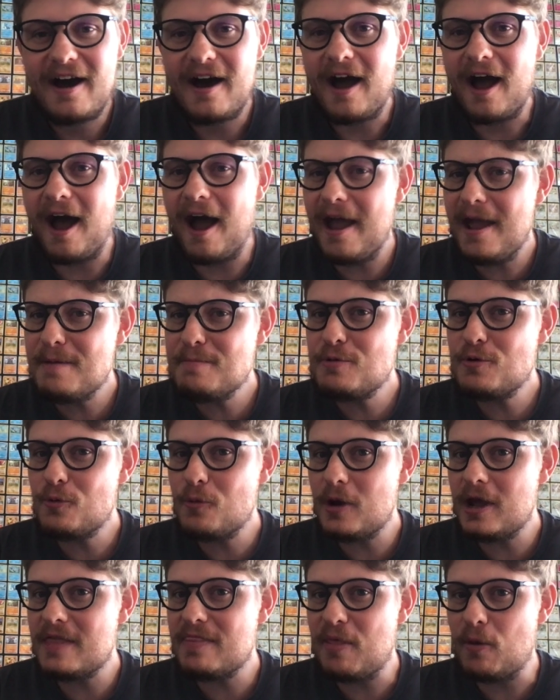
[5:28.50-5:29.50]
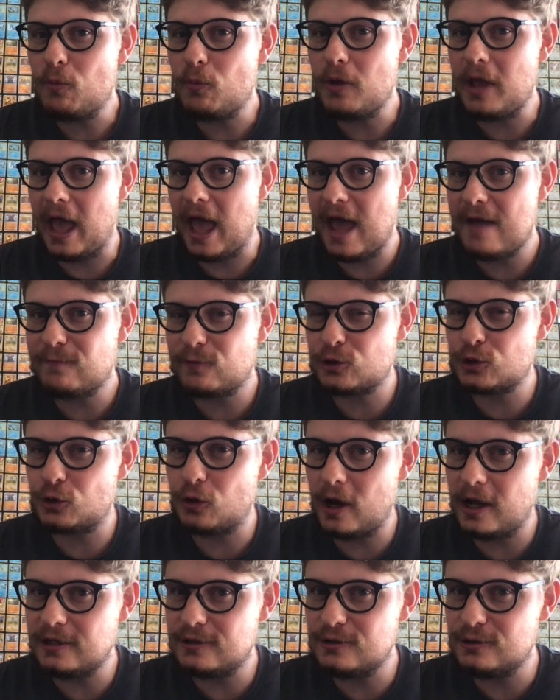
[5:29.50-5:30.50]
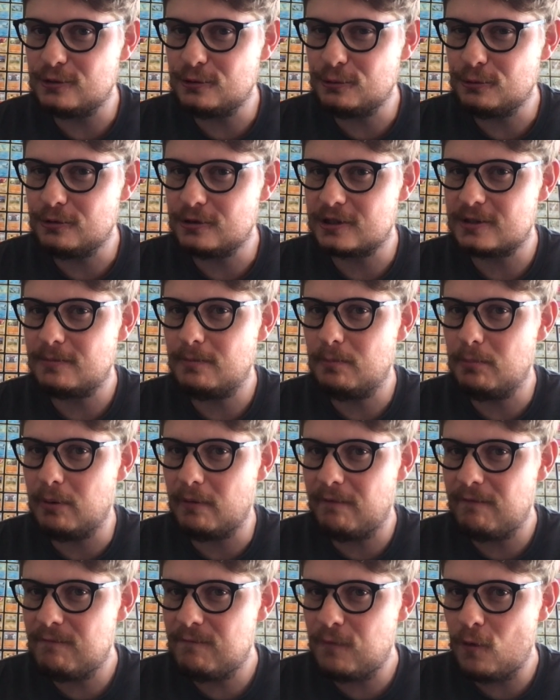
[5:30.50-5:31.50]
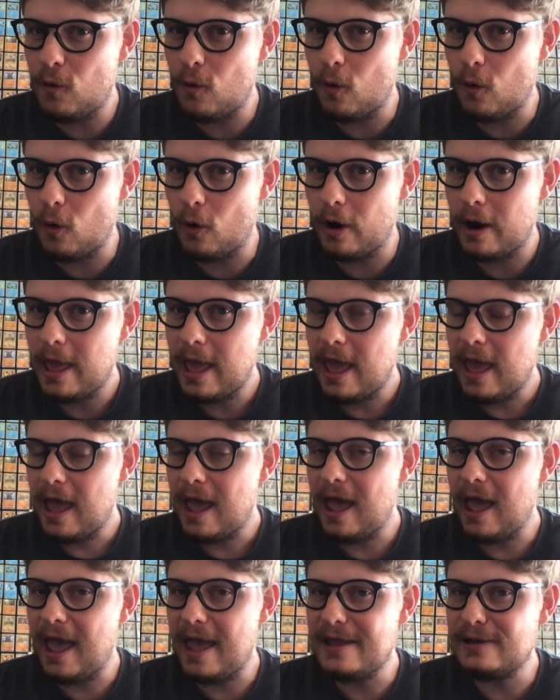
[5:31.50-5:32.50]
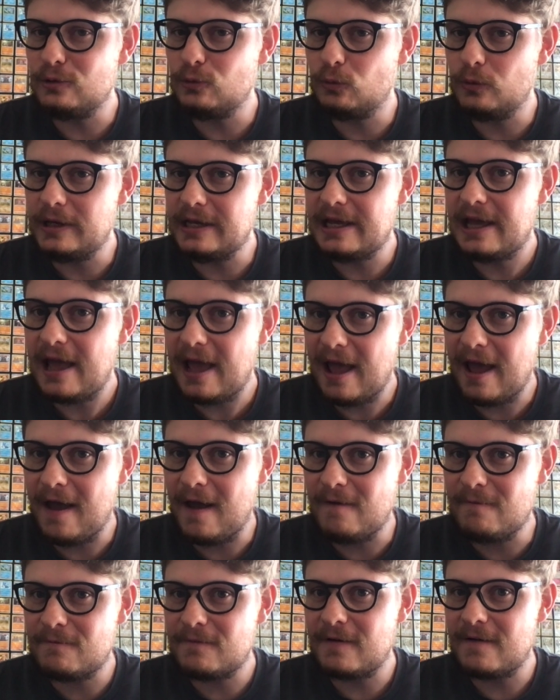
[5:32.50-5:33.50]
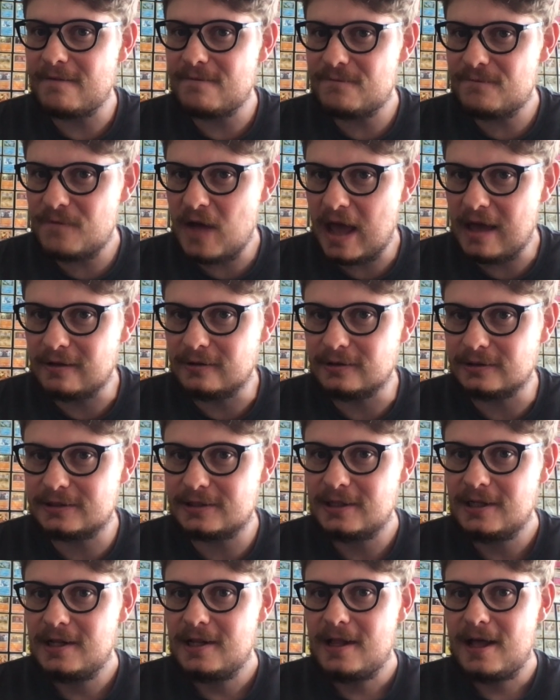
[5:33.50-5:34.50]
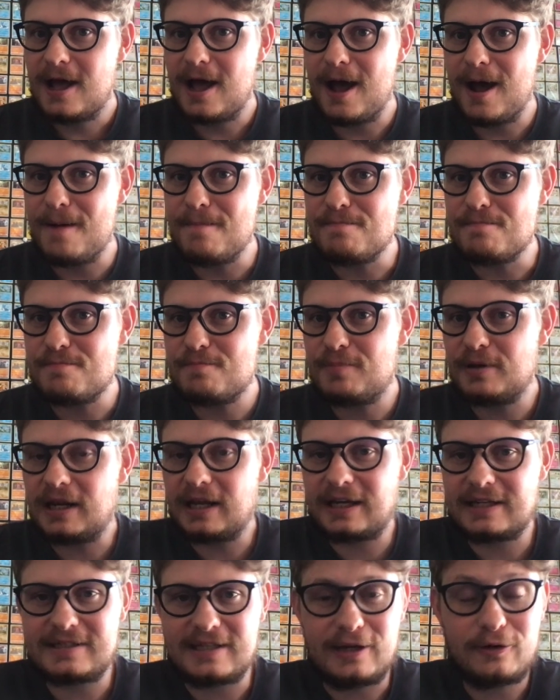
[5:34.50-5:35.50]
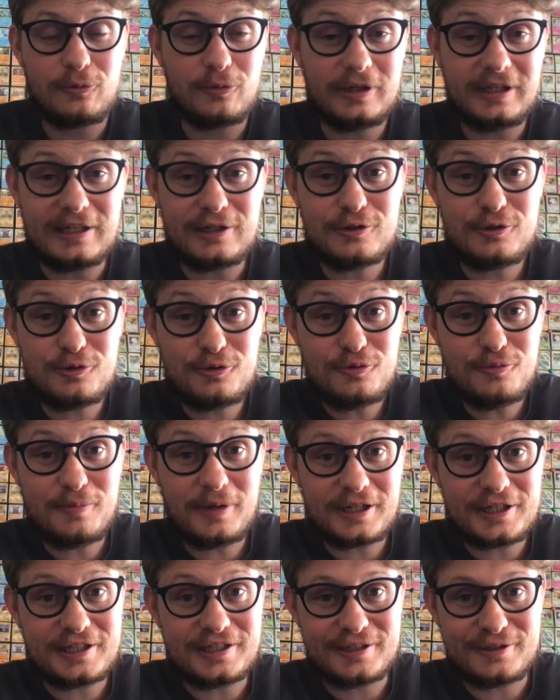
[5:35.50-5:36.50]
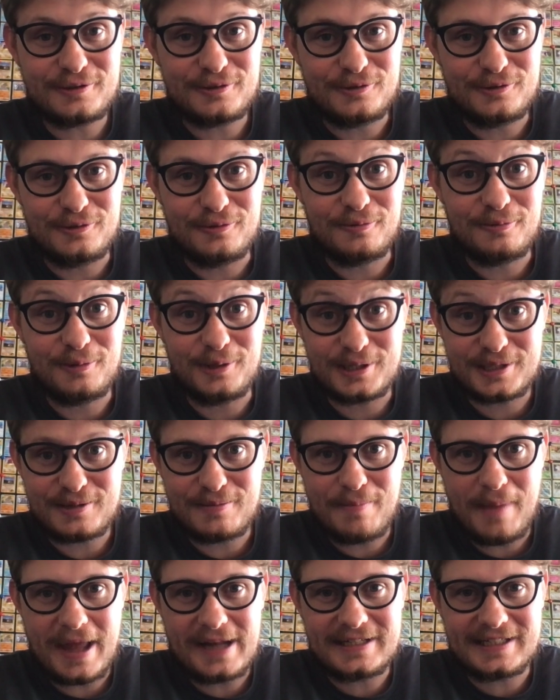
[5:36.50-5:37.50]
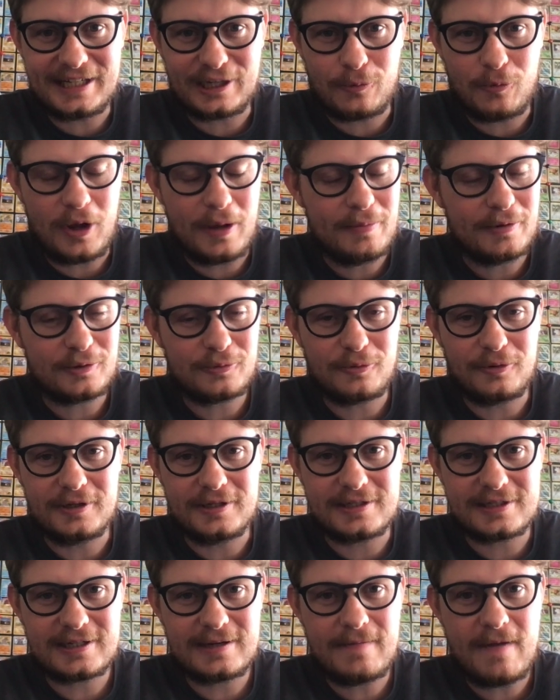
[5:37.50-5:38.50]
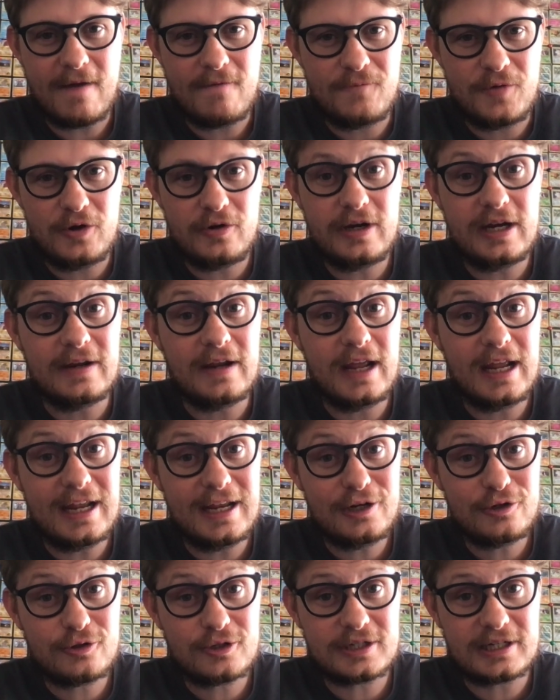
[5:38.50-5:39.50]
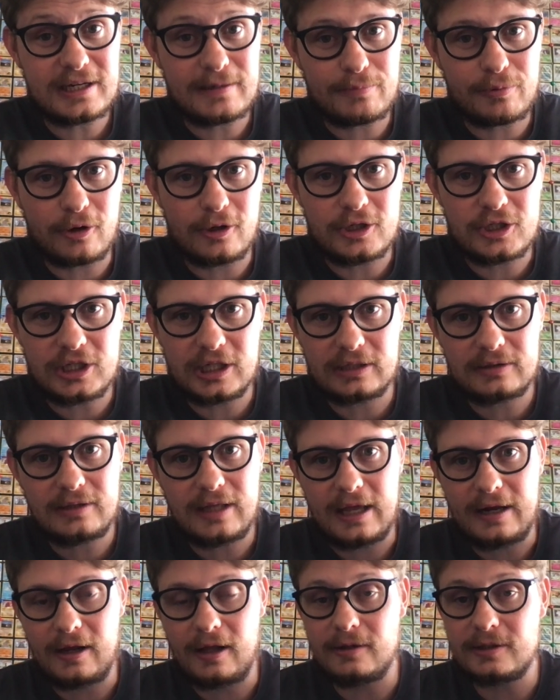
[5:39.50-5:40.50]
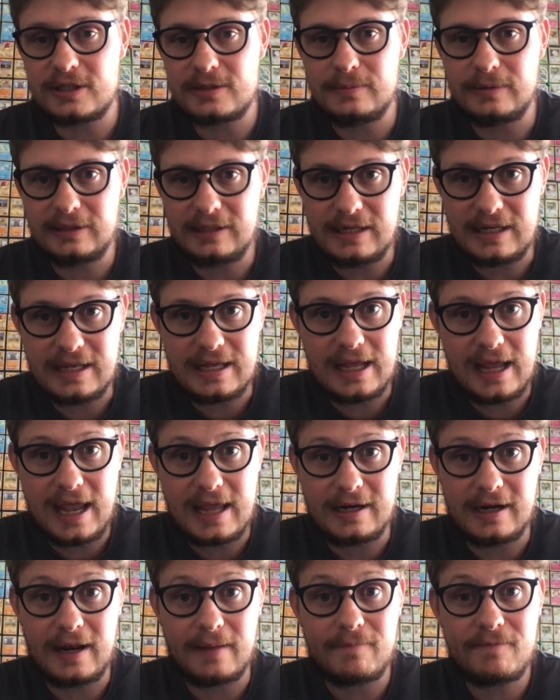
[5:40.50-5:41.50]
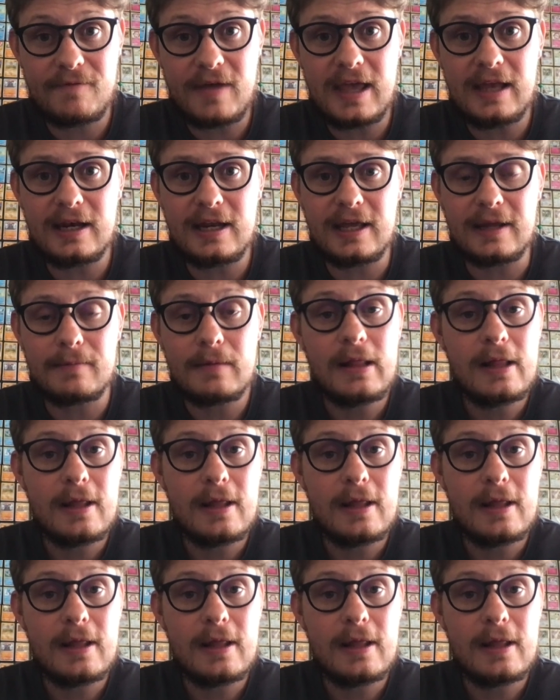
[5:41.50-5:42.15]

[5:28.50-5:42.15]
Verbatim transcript: I am aware that we have tried to do this before and we have failed. Um, but like I said, I don't want to get too much into the semantic web. It was a very interesting project that ultimately ended up failing